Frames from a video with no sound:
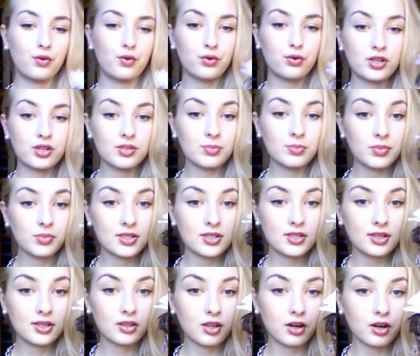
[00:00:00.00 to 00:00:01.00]

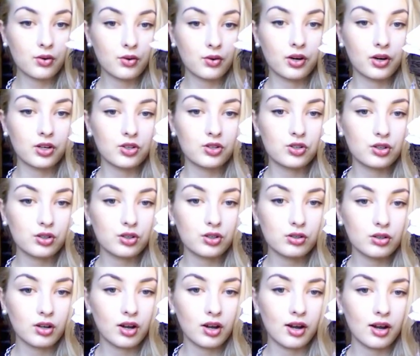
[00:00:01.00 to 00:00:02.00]
Christmassy decoration,
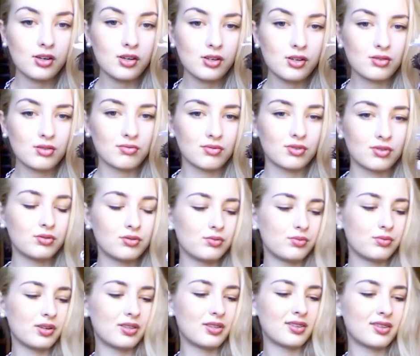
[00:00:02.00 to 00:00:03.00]
I don't know,
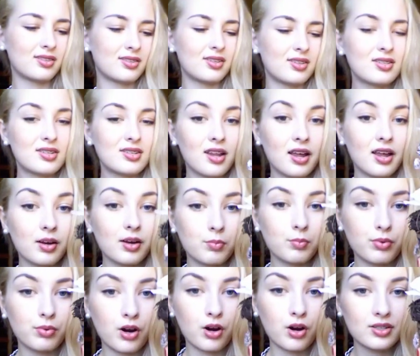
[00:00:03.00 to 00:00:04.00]
it's like
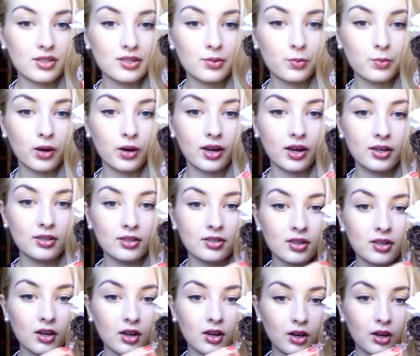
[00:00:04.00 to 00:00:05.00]
bronze vase
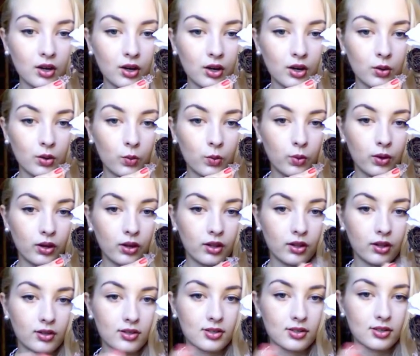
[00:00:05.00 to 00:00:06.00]

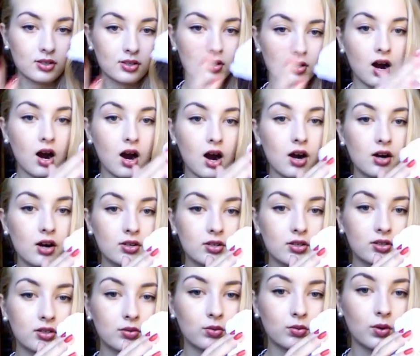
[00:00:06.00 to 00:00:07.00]
with
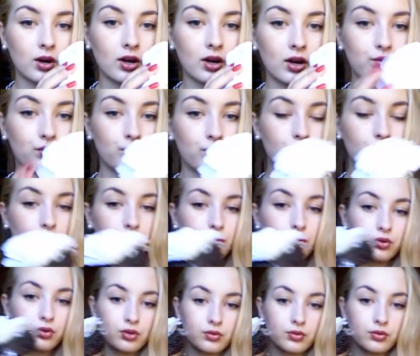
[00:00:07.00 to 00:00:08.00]
stars, white
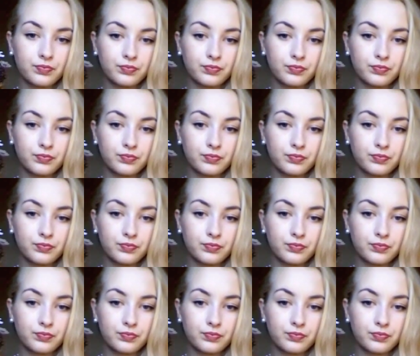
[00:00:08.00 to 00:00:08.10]
rose,